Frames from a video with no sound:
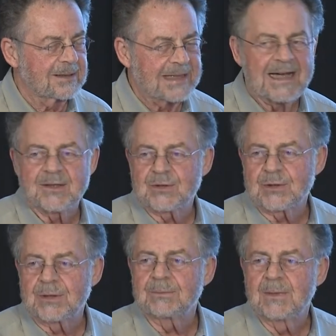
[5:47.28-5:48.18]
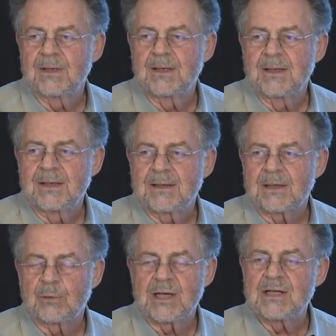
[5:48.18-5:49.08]
the answer.
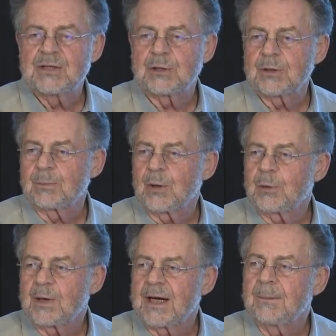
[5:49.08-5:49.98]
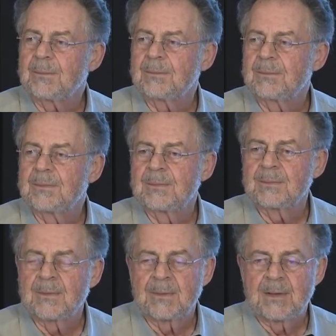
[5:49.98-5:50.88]
They were easier to program.
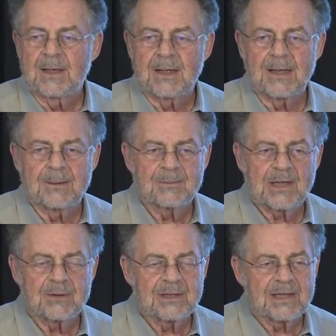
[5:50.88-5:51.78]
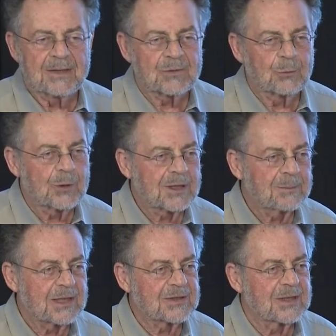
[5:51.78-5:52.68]
Um, now, you did have to worry
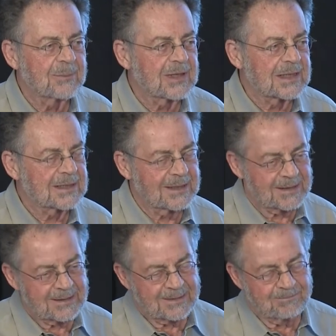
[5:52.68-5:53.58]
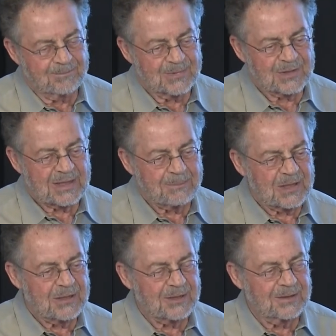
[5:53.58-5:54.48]
about some things like
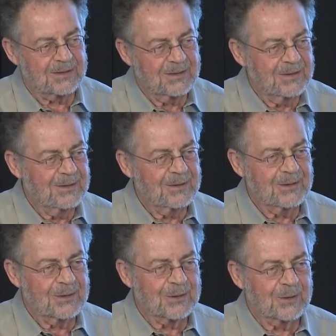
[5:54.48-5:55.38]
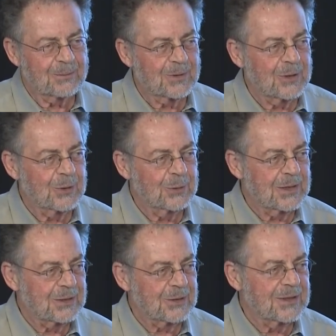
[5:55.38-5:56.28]
stepping on your code
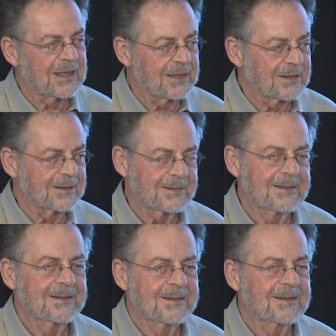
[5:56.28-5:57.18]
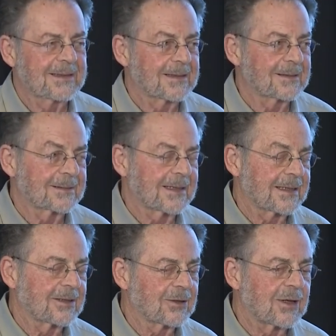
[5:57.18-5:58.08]
and your data and
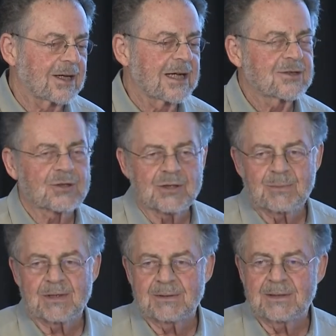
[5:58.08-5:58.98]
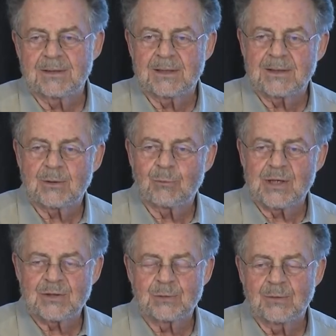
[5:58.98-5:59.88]
getting the wrong answers, but you know, there were
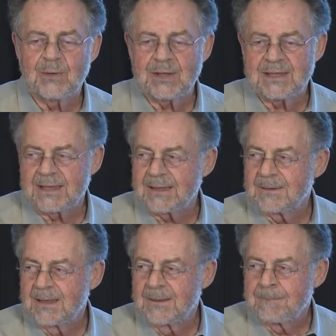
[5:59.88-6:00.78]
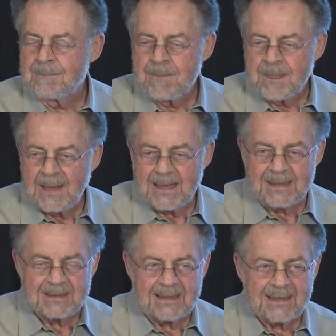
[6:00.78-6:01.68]
ways to avoid that.
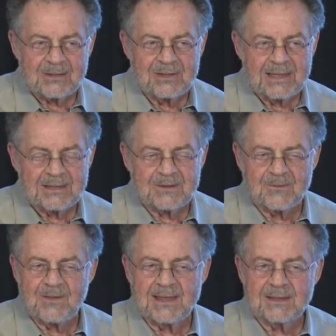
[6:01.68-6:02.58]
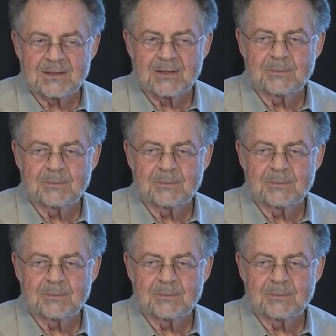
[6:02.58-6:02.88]
And I actually had to fight a little